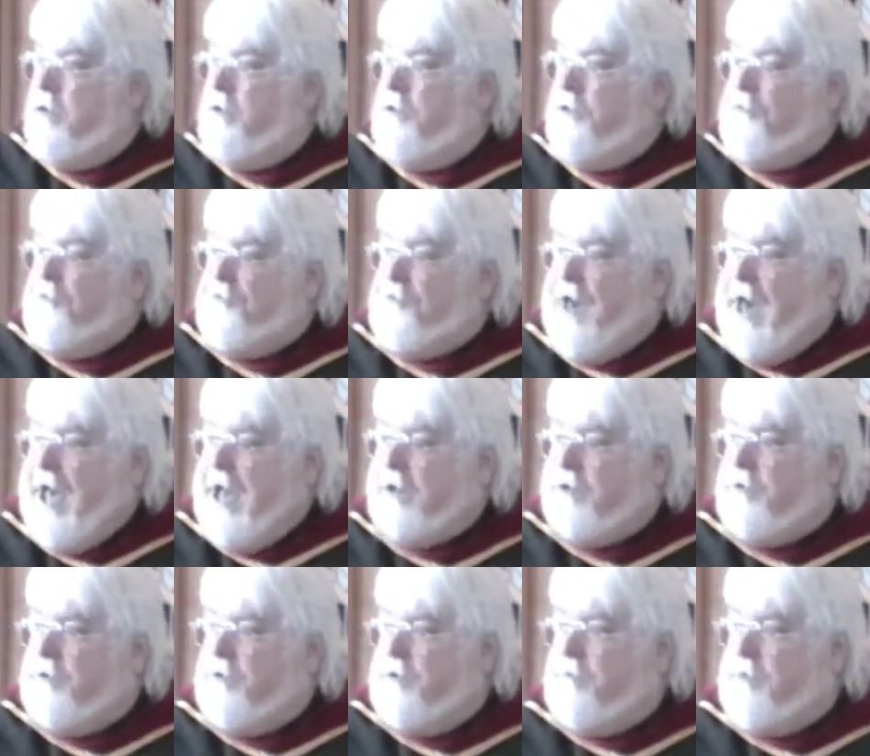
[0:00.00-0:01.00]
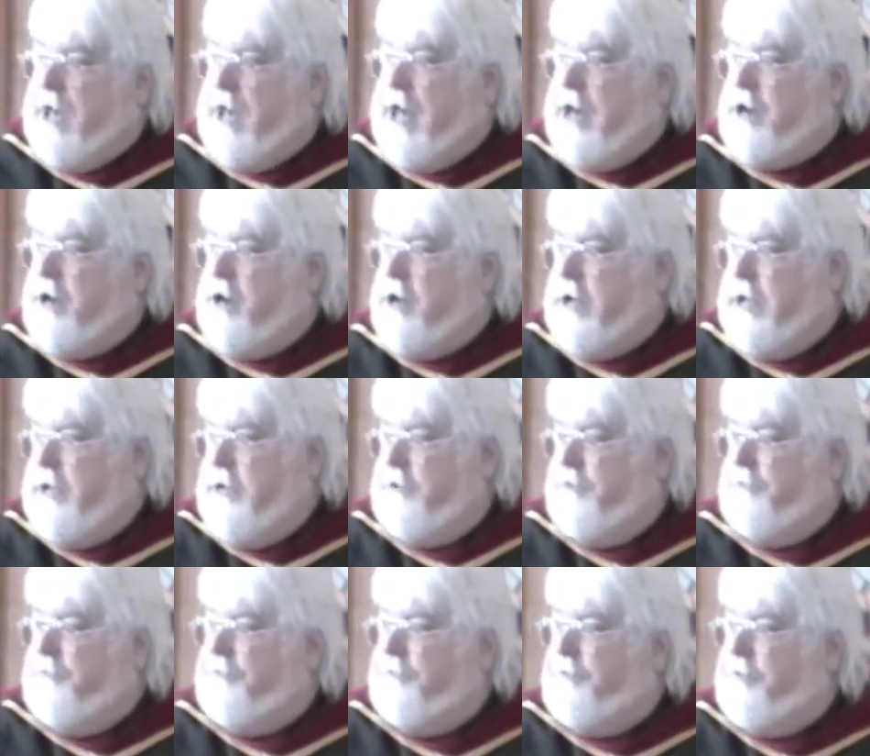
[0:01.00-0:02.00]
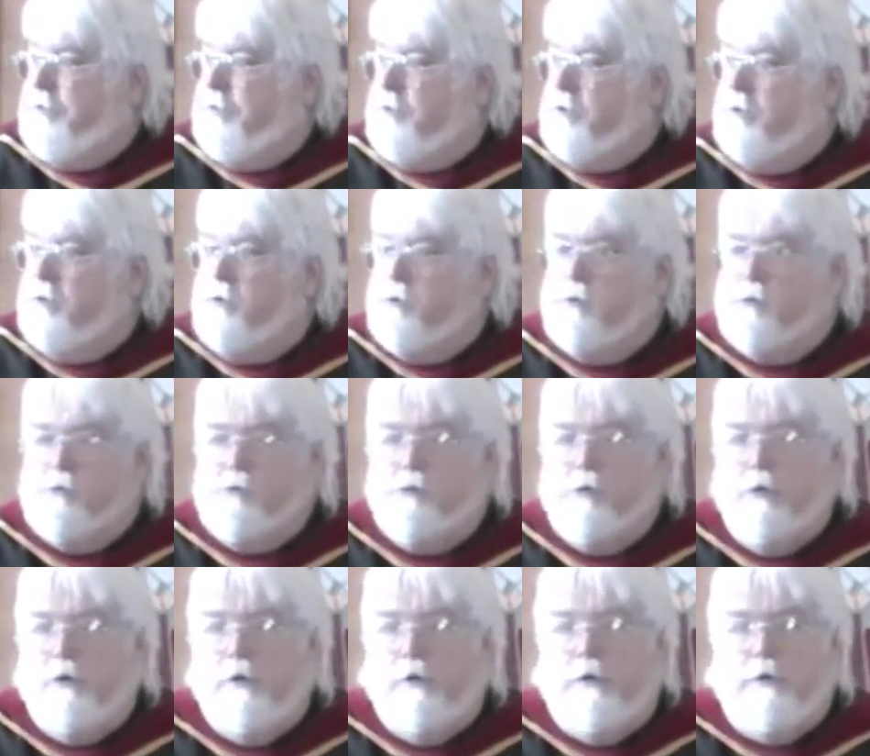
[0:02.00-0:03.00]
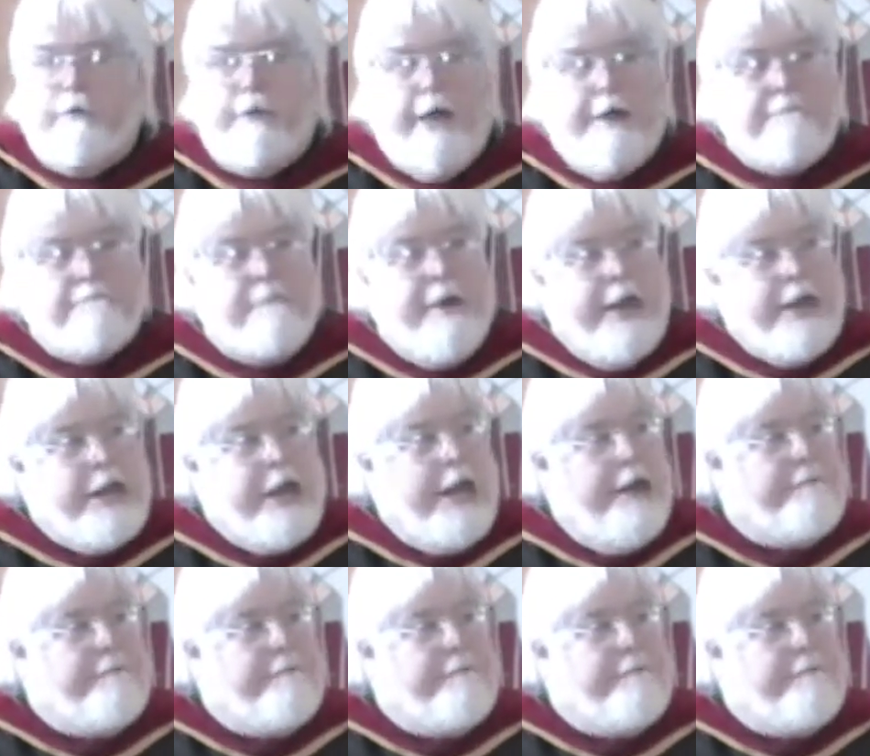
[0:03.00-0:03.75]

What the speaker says: The fact of the matter is that many